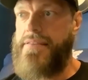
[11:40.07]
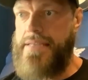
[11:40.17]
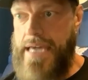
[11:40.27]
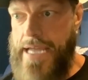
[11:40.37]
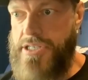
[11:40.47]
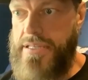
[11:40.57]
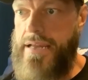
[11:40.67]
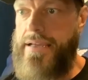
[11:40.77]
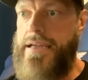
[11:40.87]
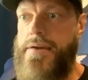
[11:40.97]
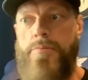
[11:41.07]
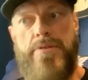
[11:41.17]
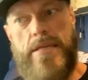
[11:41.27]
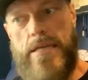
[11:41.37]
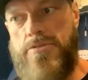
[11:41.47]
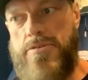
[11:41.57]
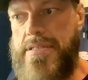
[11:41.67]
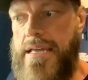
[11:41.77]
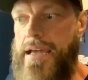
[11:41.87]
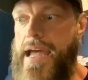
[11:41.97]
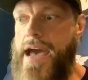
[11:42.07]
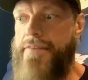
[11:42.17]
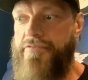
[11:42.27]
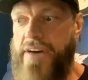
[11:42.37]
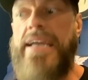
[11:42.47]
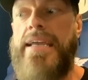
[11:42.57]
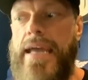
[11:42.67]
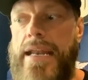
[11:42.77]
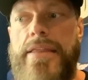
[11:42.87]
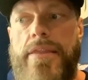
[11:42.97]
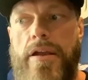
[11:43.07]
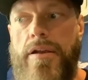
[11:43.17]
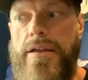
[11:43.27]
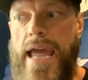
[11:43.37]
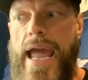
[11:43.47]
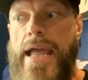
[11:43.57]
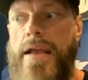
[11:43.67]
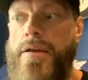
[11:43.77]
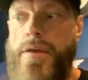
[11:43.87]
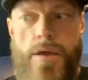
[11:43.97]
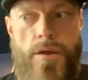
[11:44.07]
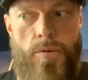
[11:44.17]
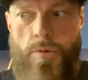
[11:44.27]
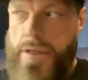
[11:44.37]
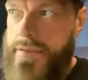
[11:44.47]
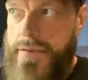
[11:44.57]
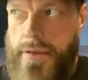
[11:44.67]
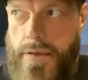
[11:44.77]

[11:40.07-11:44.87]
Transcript: at the age that I am, with the injuries that I have, if I can get in there and hang with